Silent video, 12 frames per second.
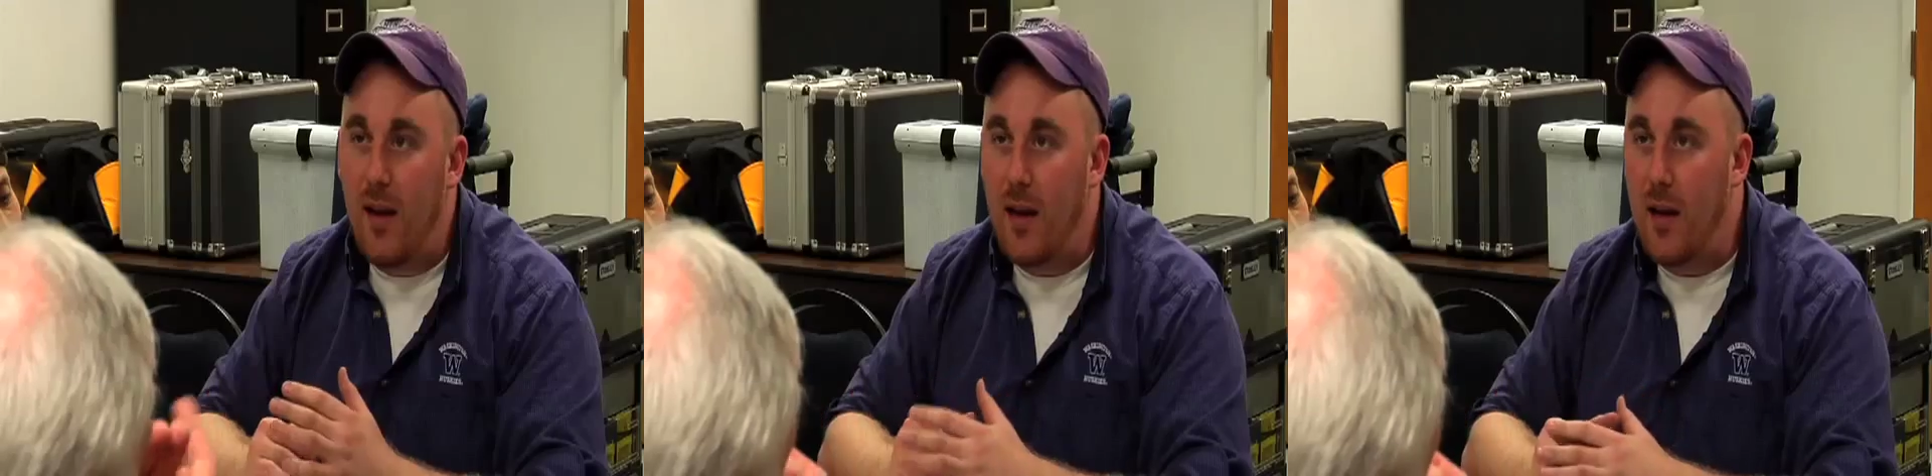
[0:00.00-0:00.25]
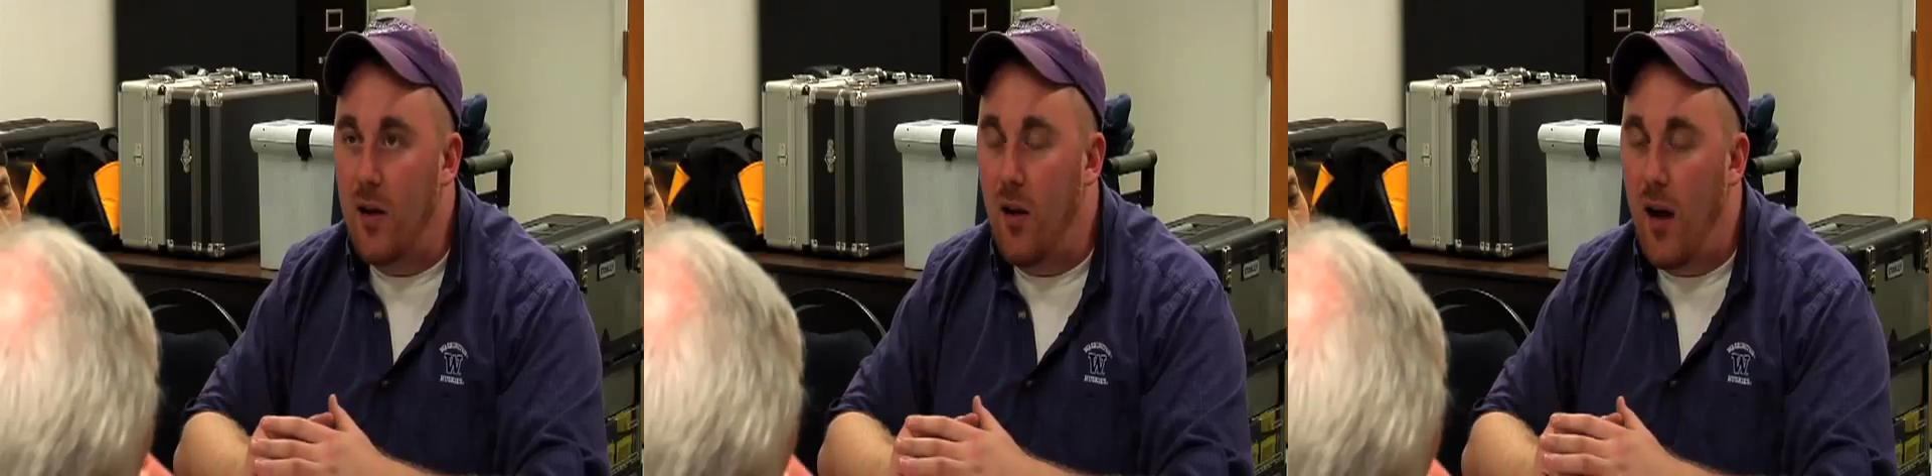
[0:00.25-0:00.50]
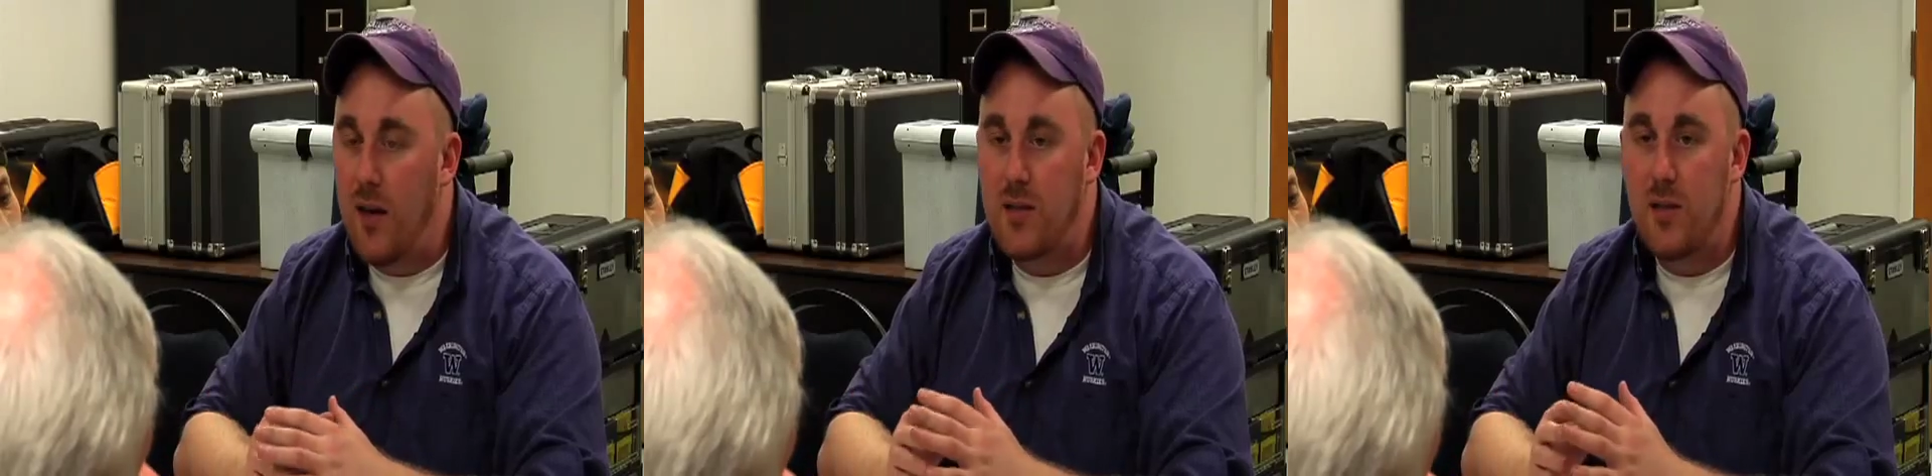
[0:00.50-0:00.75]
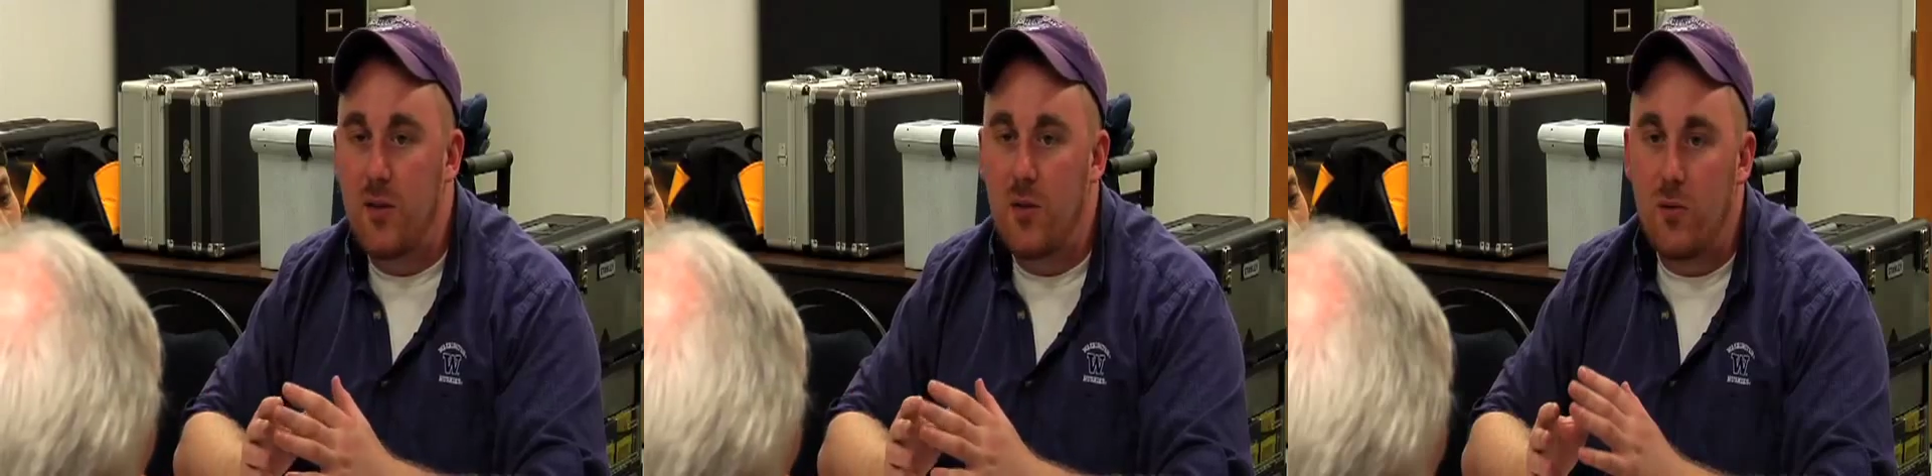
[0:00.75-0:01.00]
It could
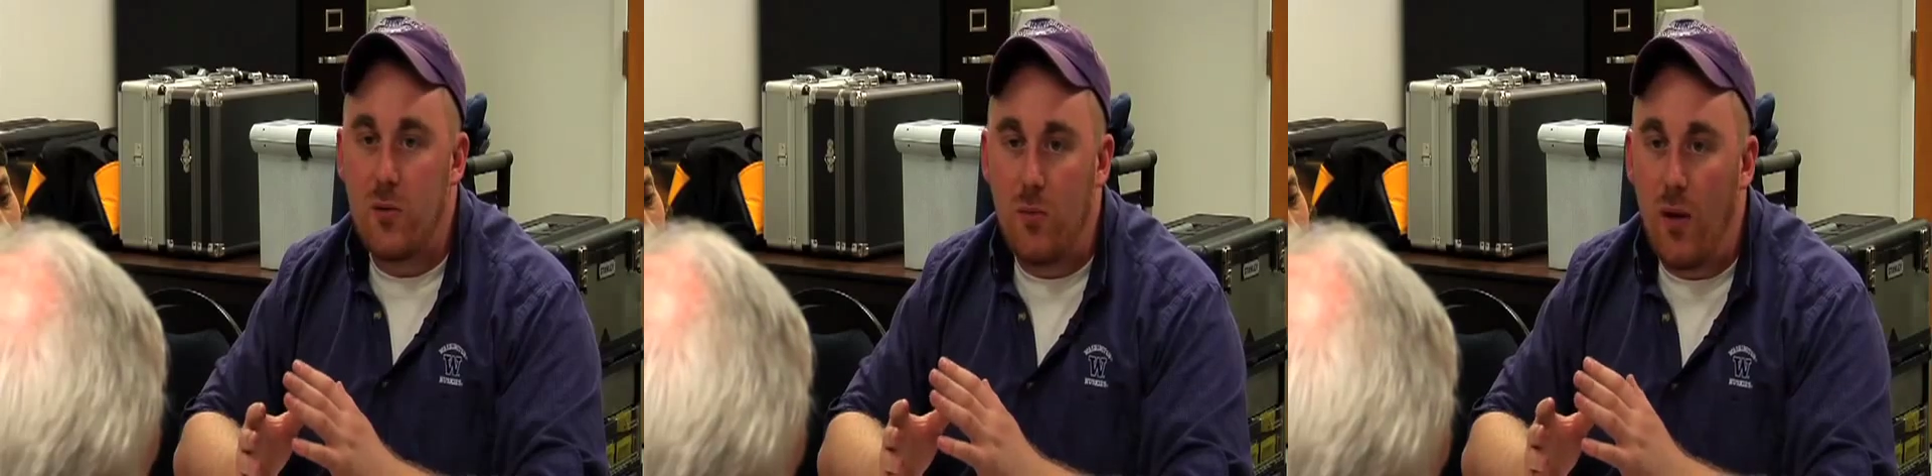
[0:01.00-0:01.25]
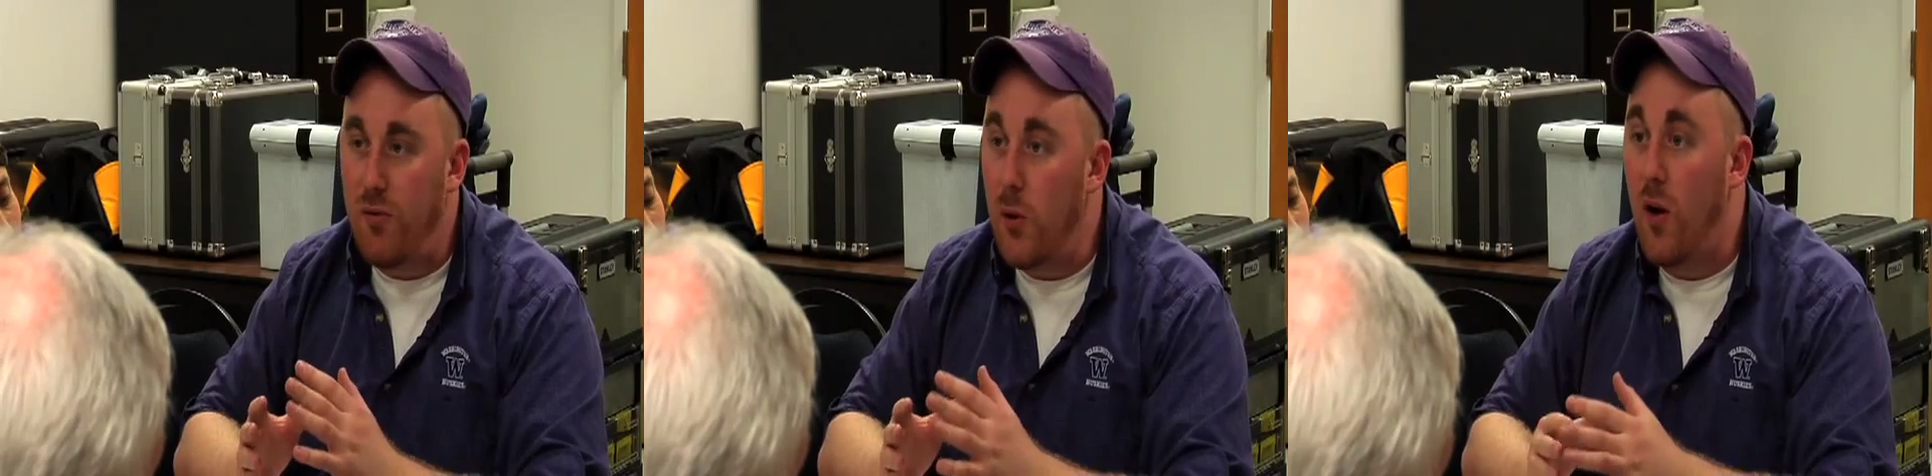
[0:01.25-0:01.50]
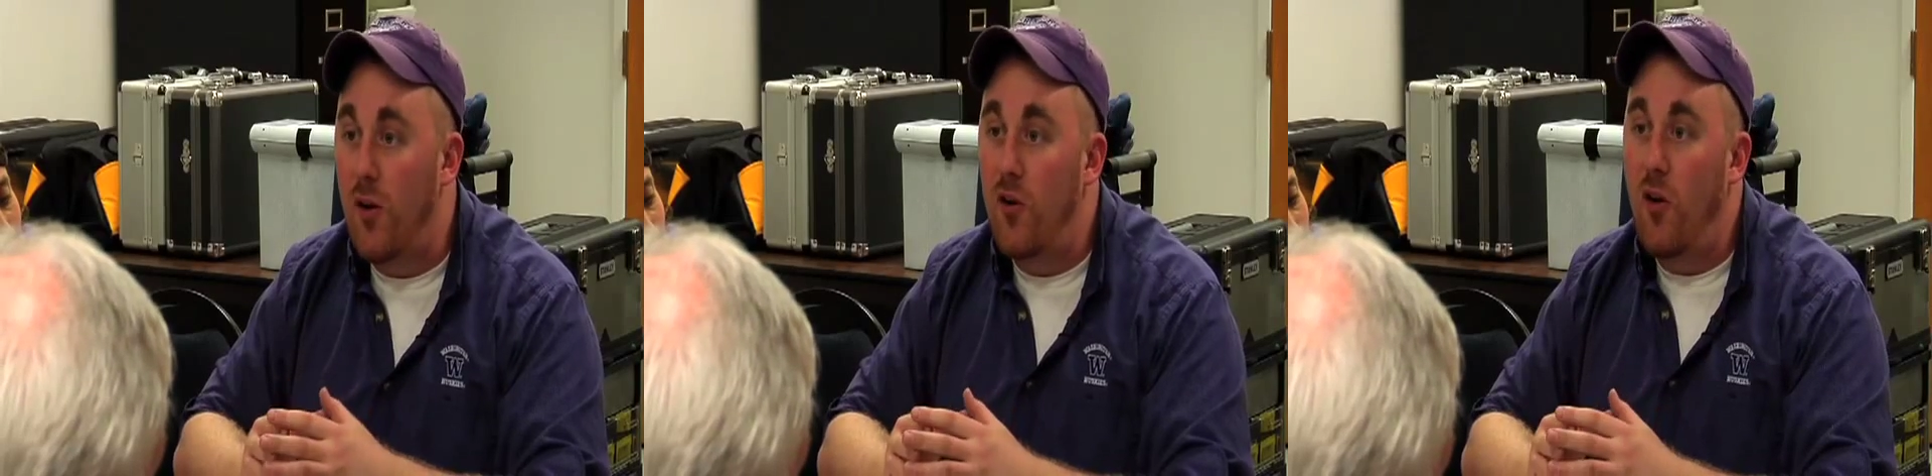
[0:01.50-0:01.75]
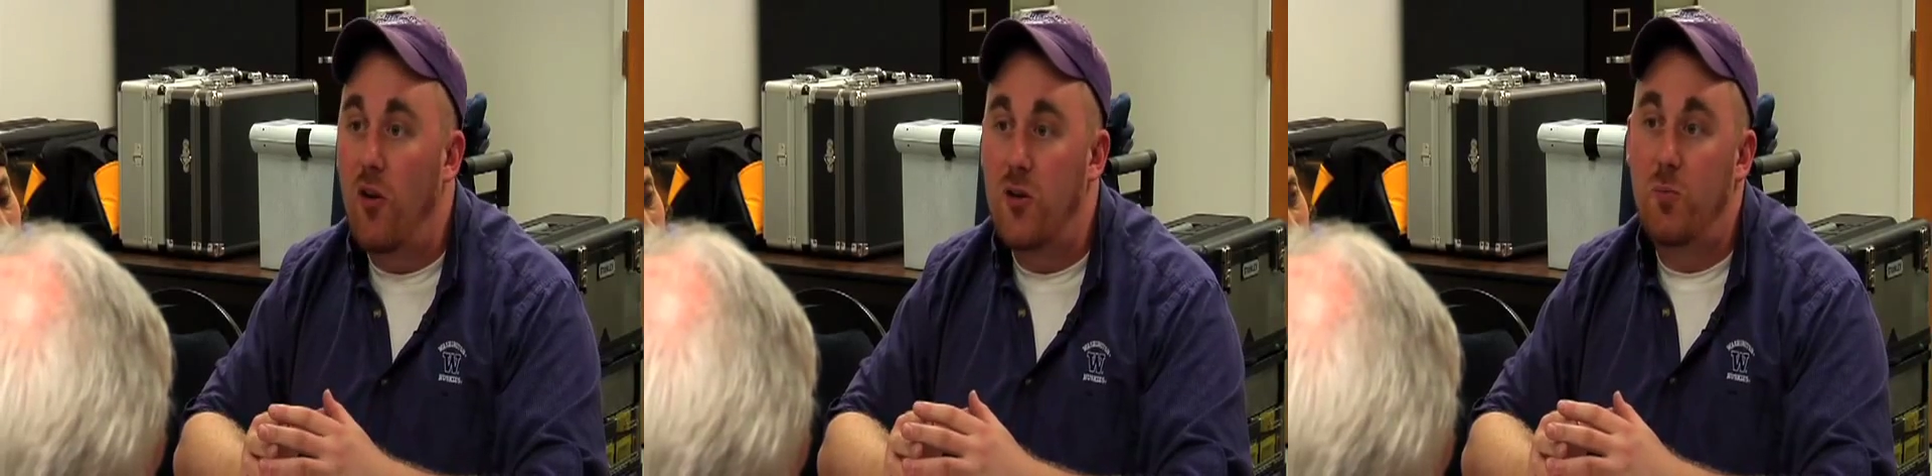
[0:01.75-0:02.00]
cost you a few hundred
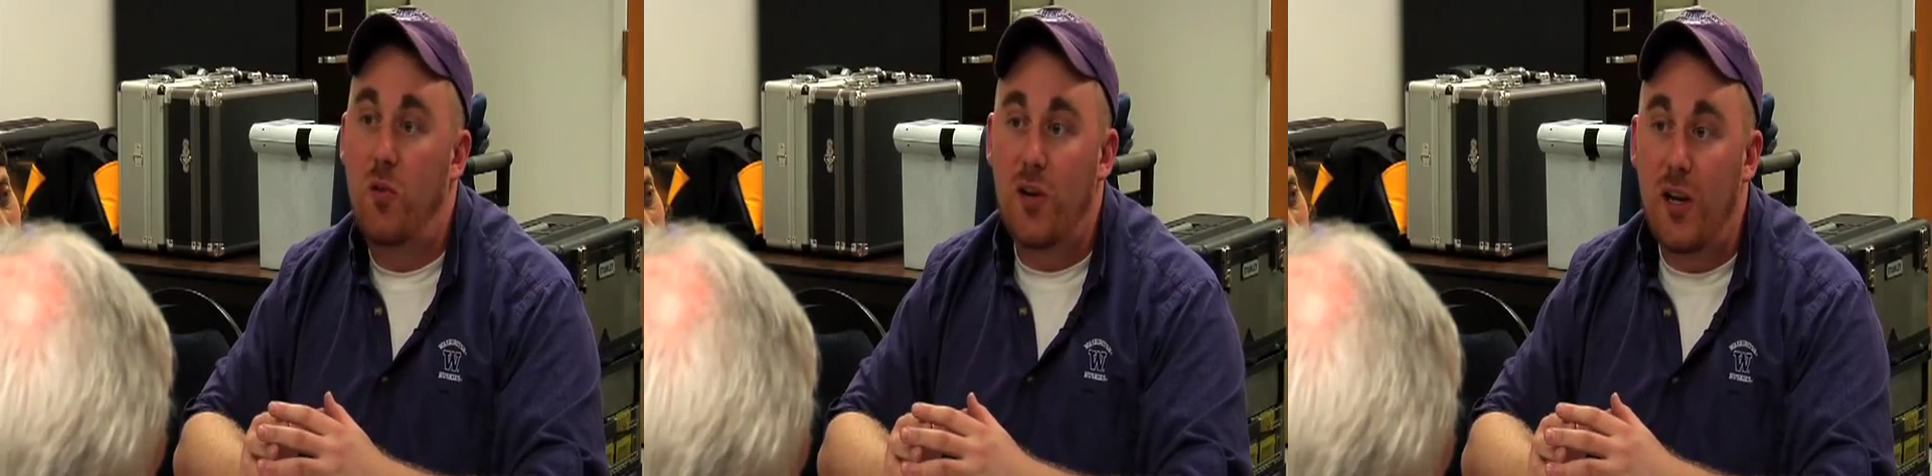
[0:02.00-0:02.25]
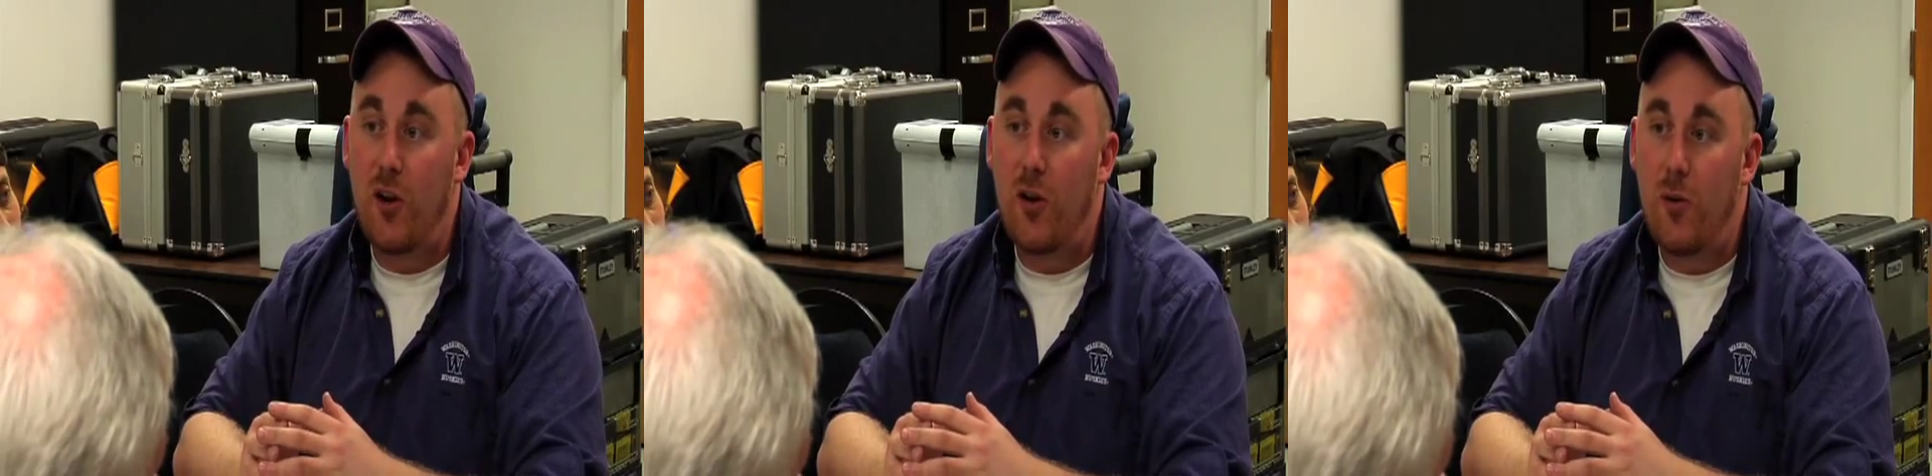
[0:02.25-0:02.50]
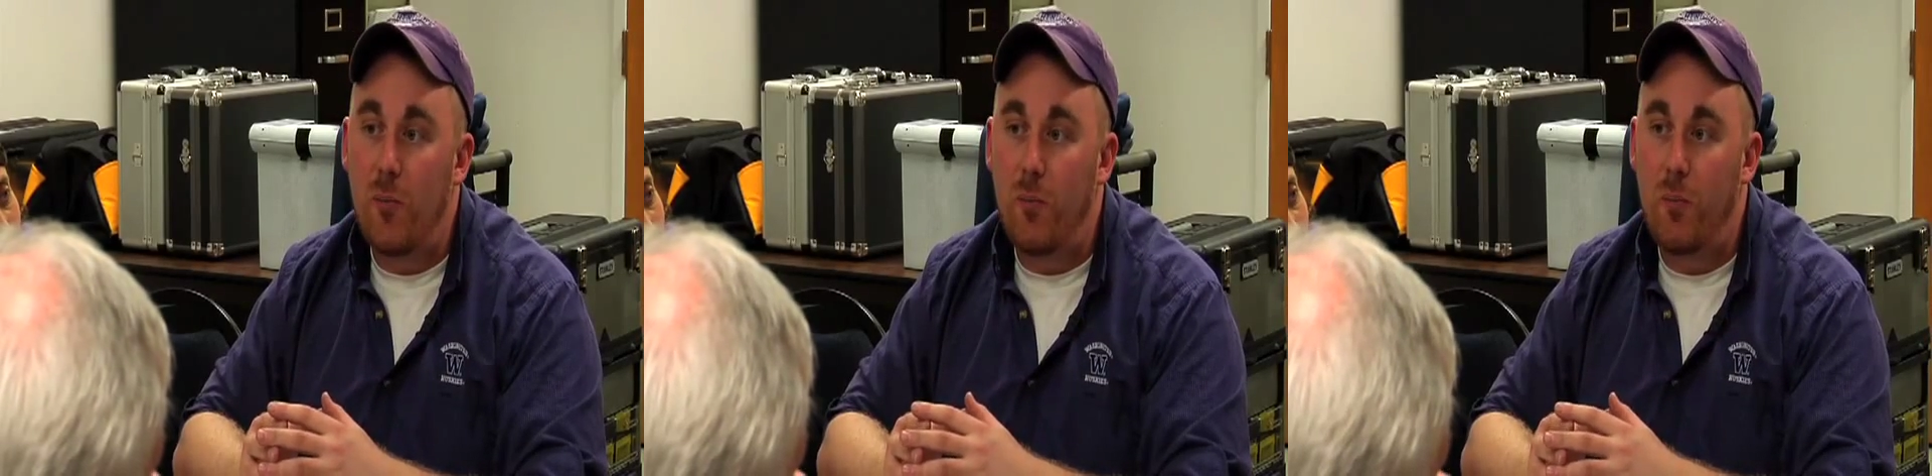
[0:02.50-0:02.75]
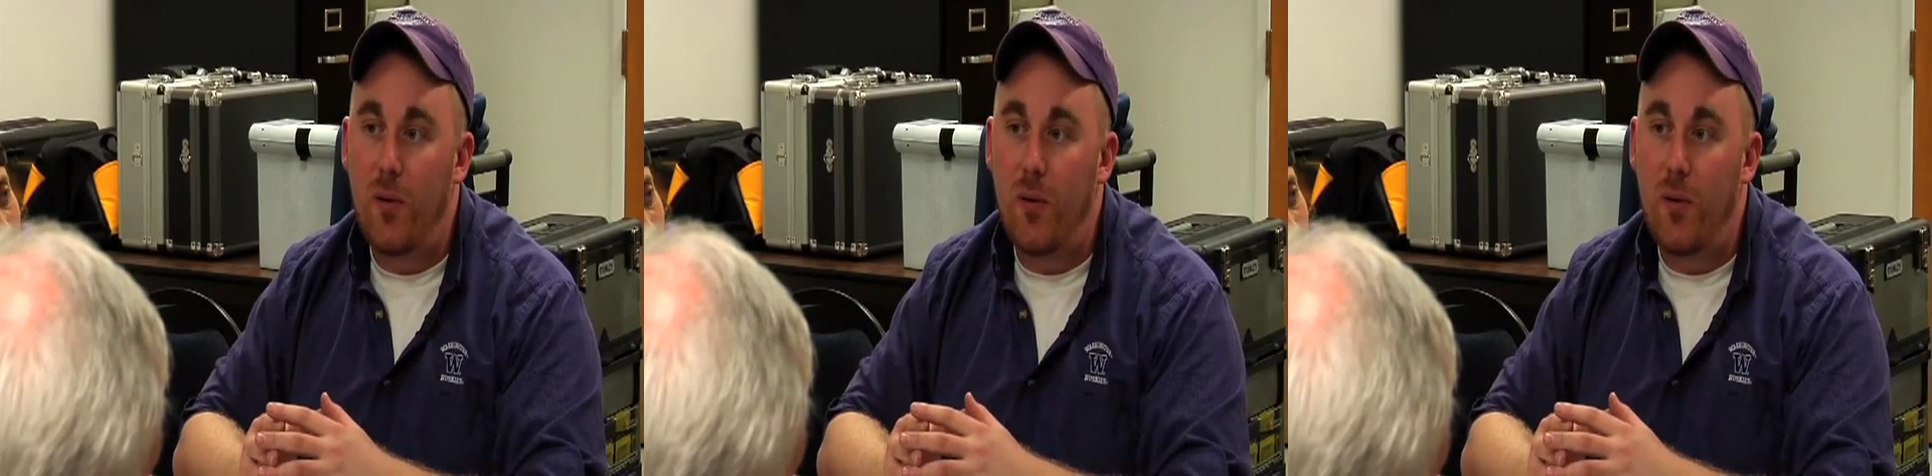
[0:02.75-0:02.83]
dollars per year,